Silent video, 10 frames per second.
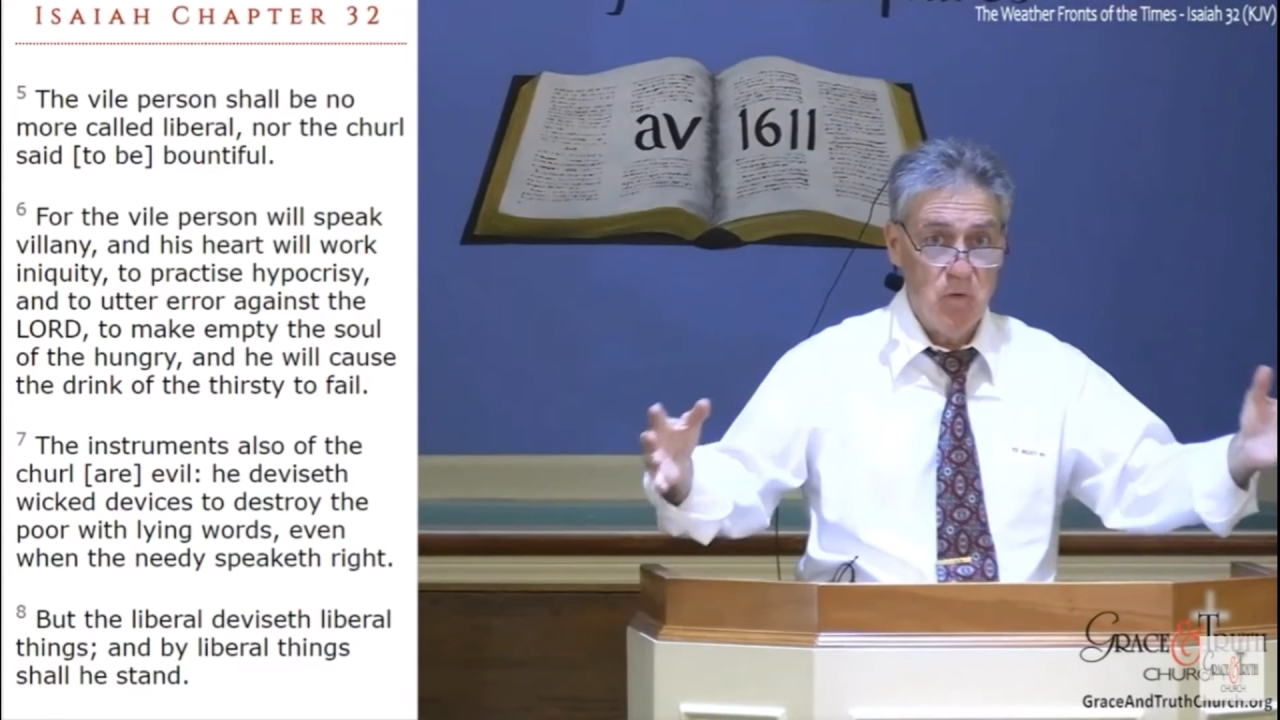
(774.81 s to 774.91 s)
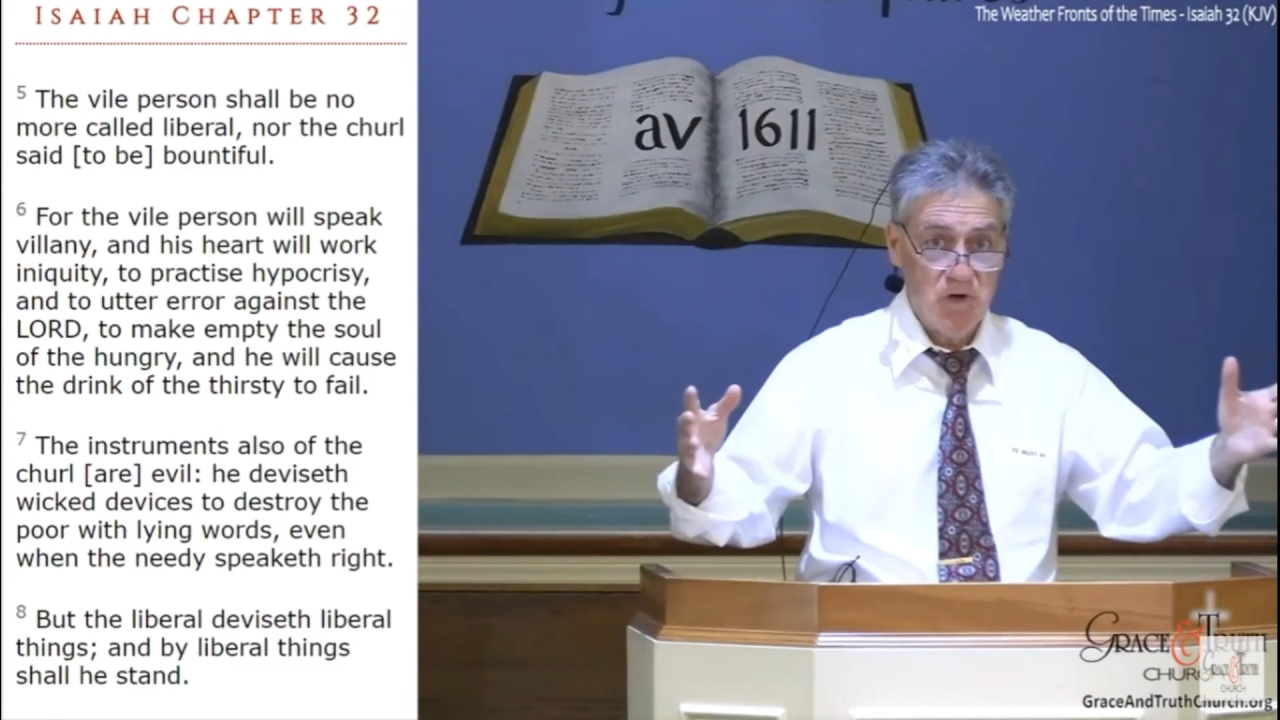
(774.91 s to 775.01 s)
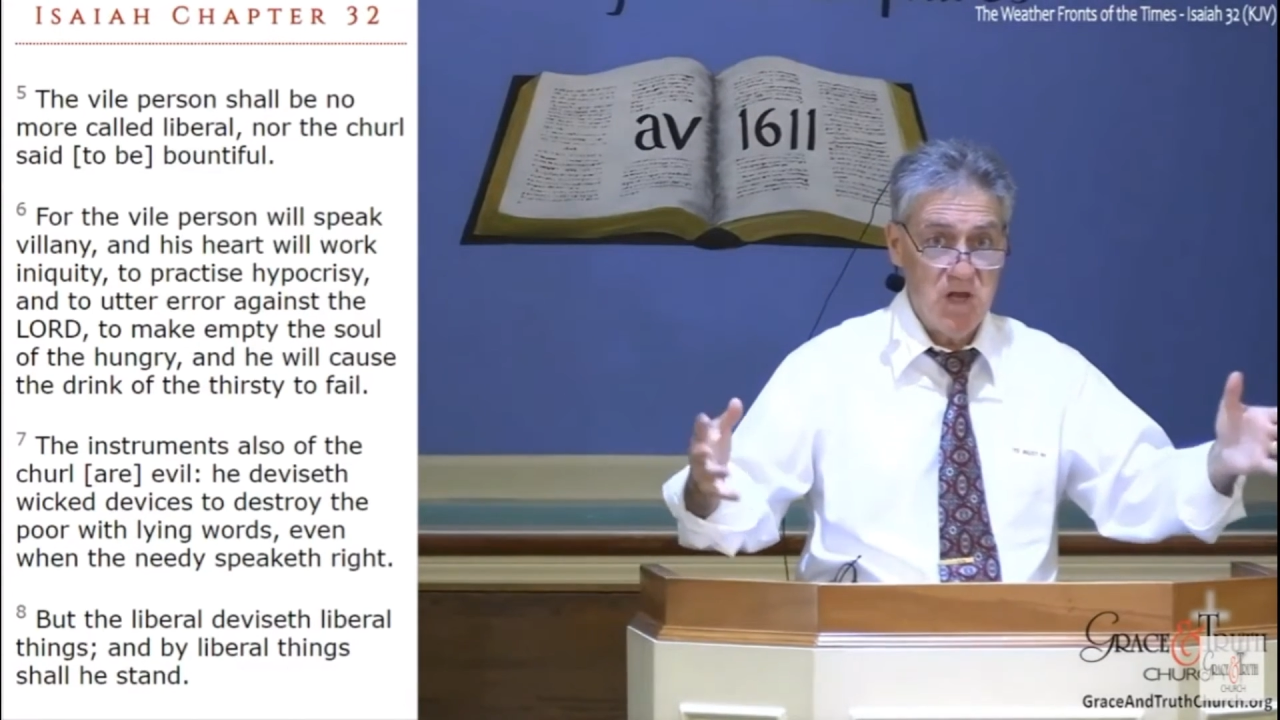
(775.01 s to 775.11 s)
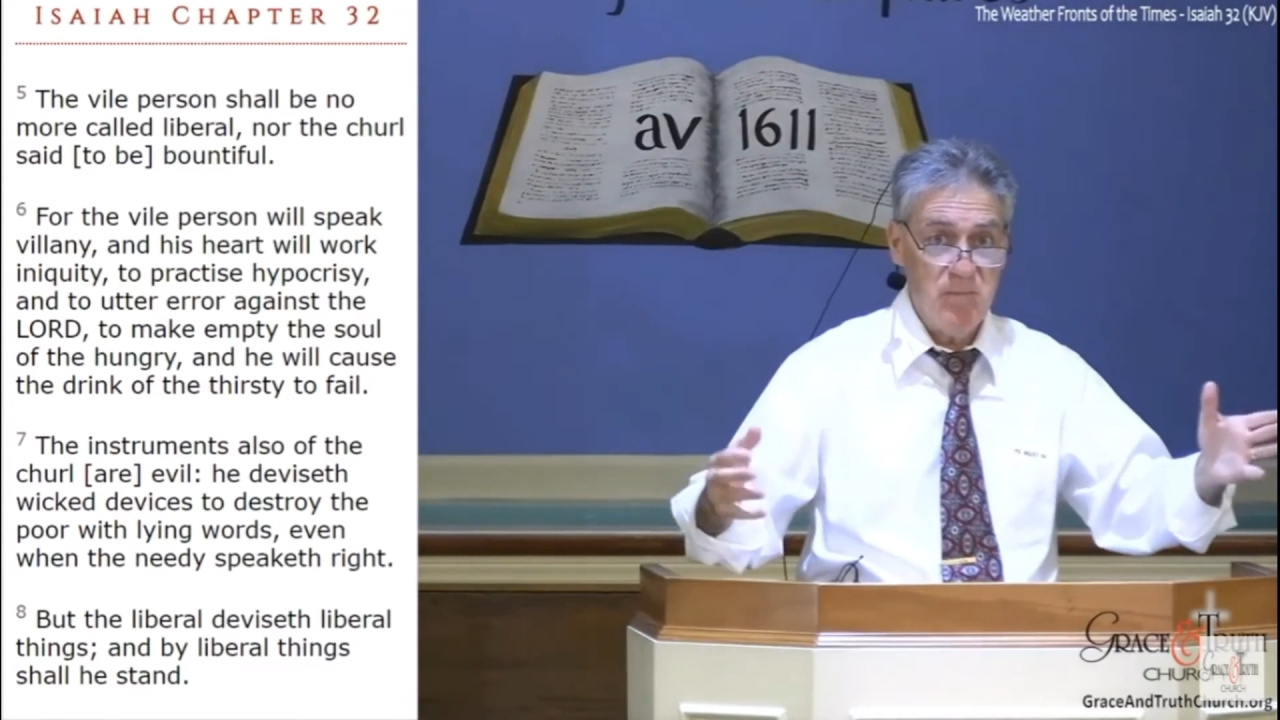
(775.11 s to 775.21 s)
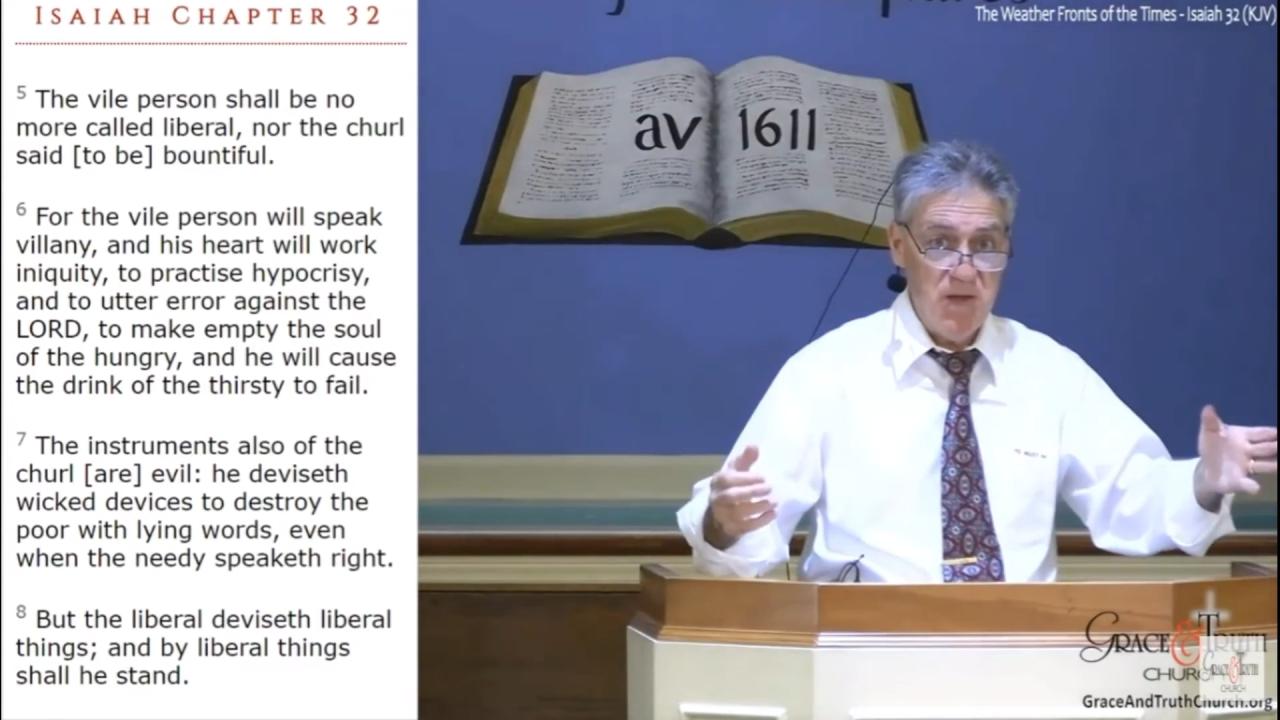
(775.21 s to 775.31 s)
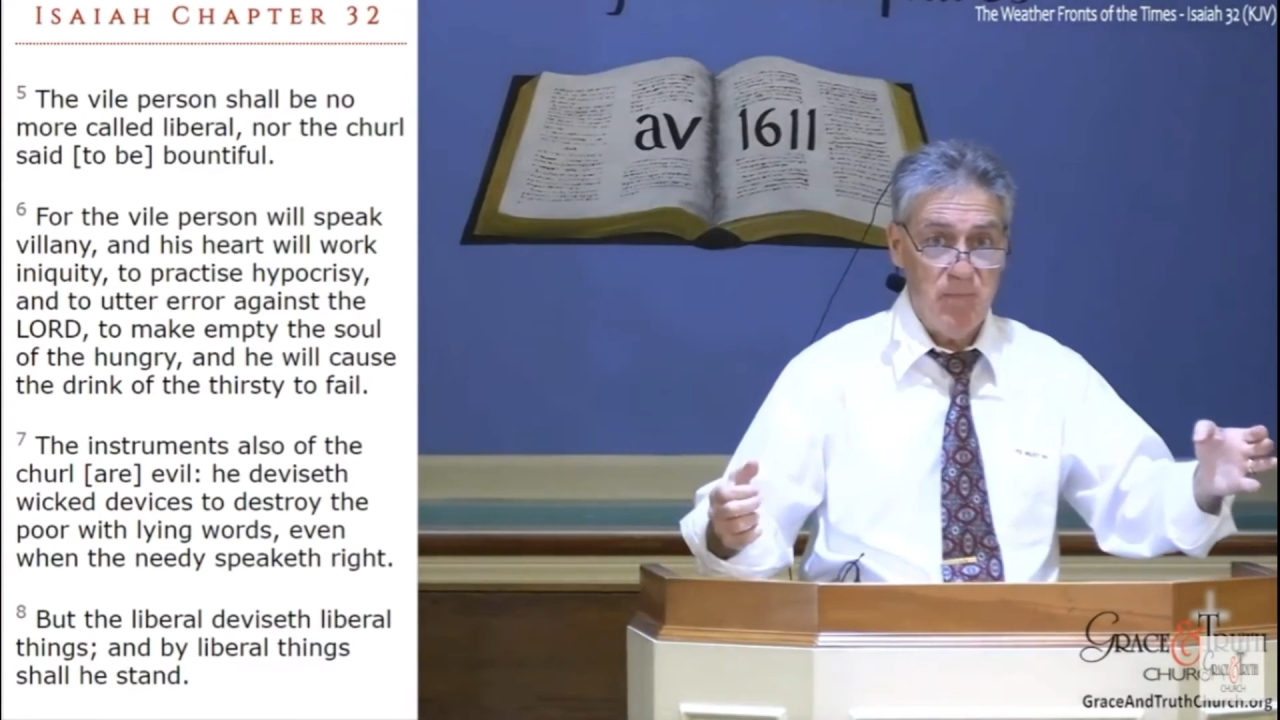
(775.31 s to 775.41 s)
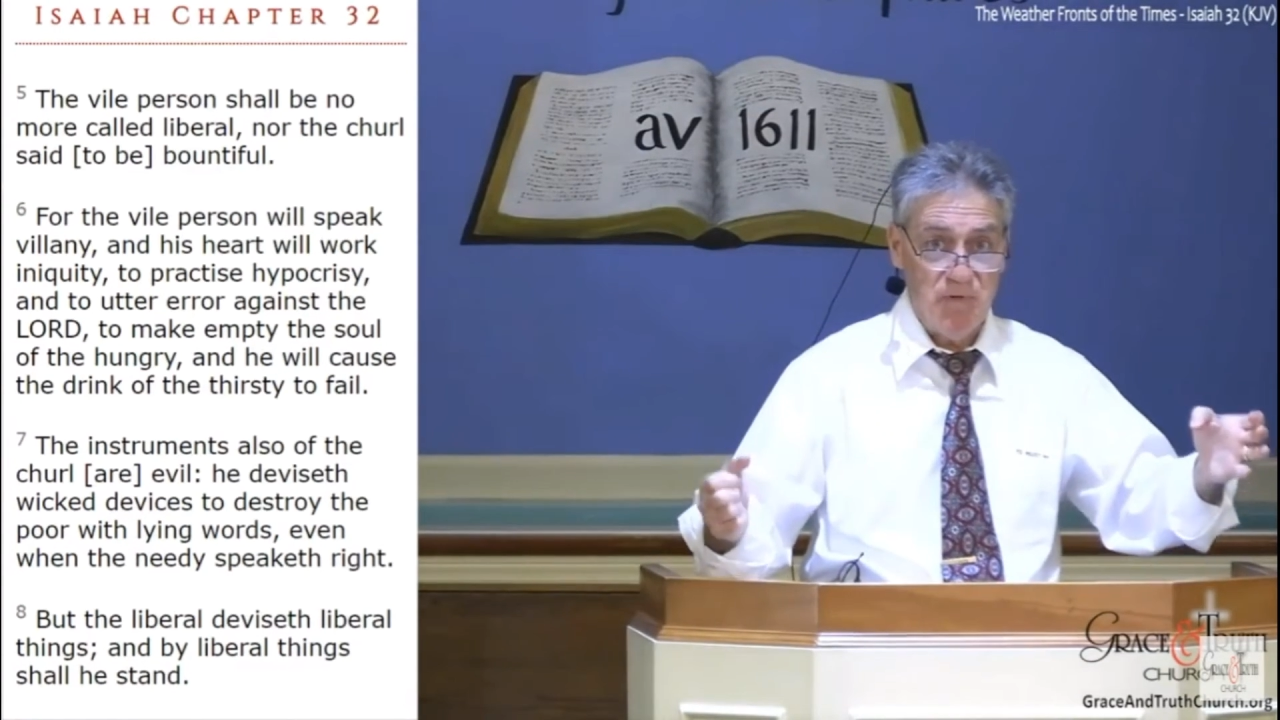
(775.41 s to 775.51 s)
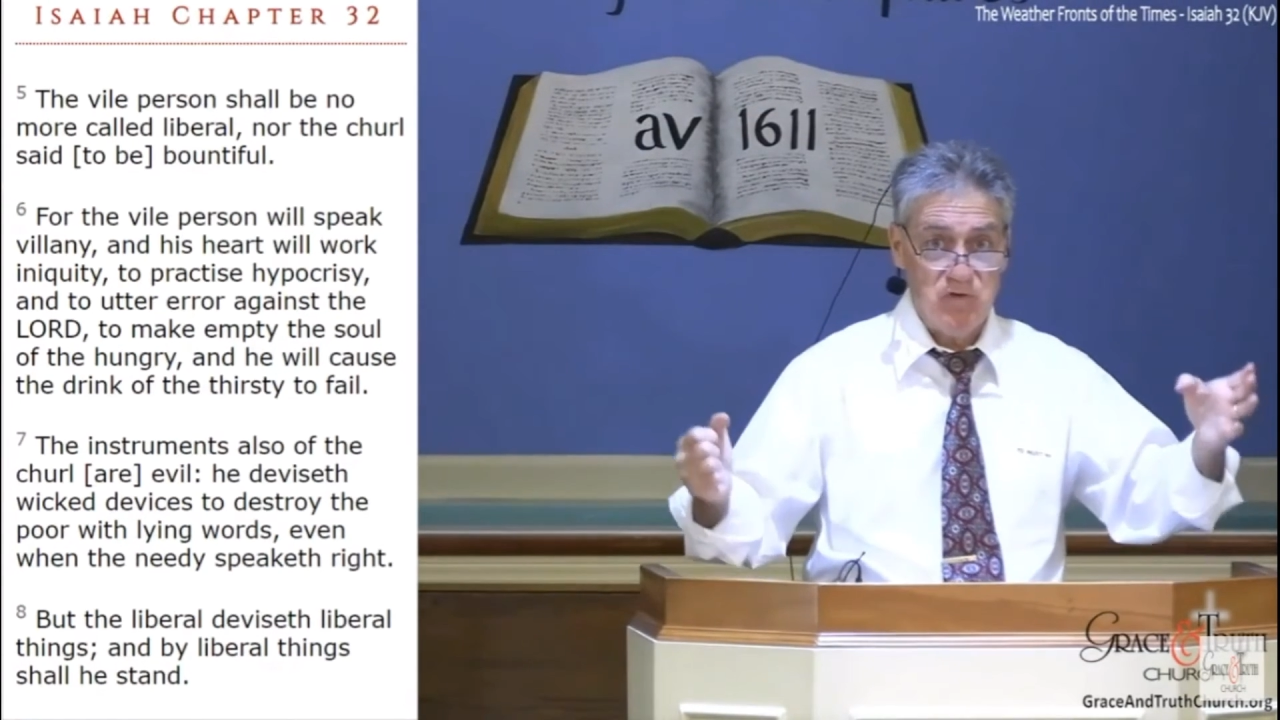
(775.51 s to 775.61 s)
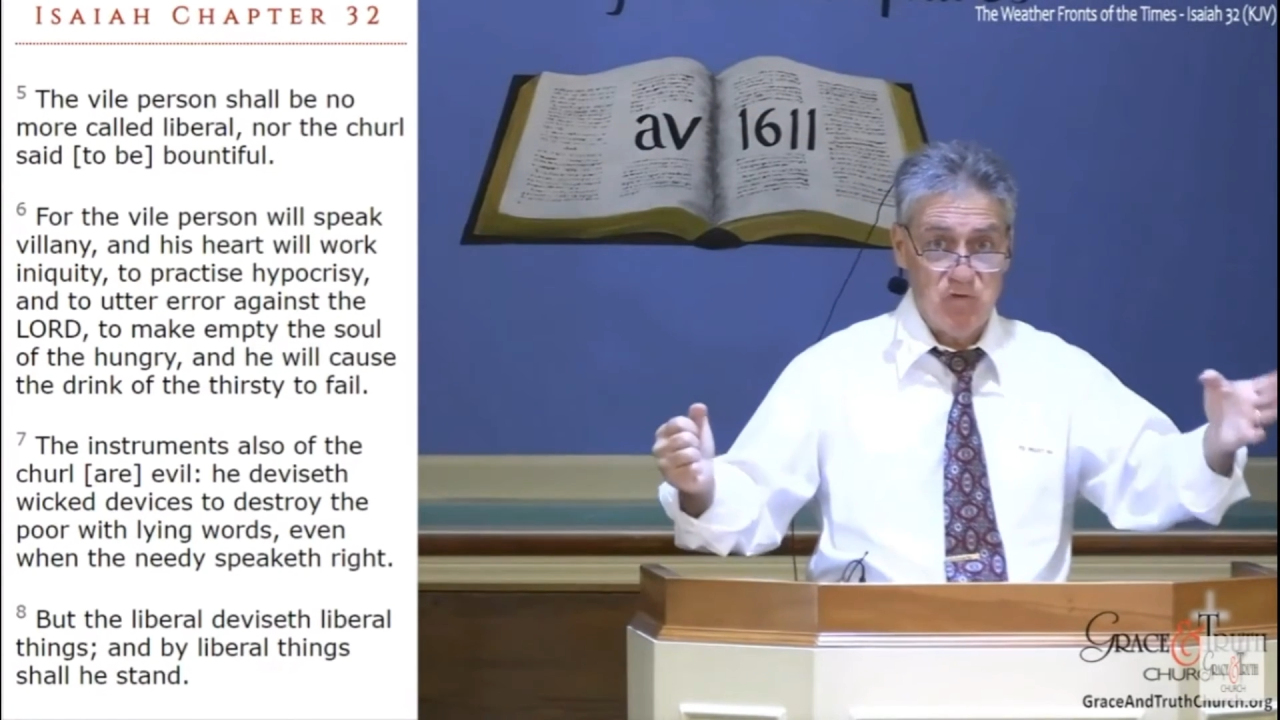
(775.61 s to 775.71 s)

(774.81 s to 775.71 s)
working people that